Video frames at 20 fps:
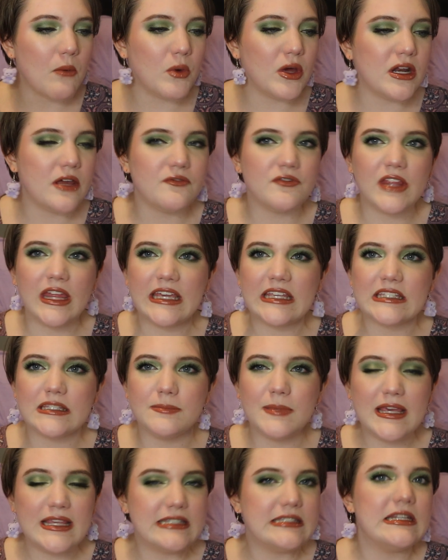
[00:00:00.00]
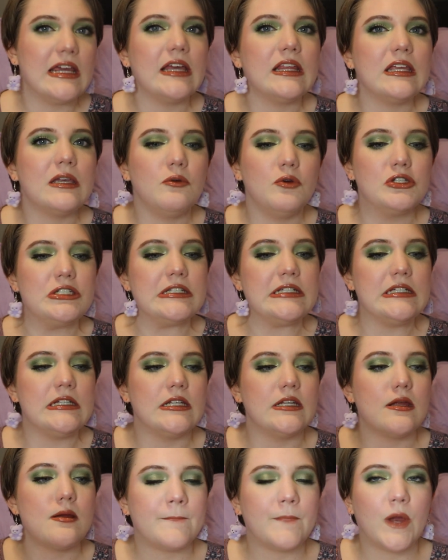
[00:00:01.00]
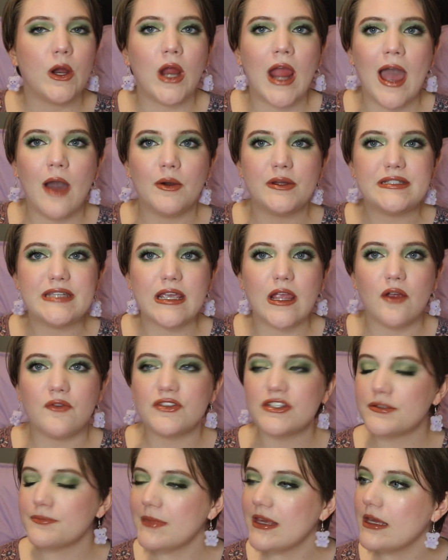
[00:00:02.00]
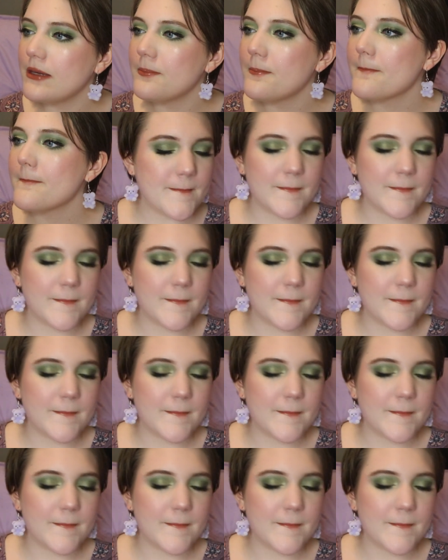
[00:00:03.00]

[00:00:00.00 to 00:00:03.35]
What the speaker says: one of like Smee's daily routine or how I take care of Smee.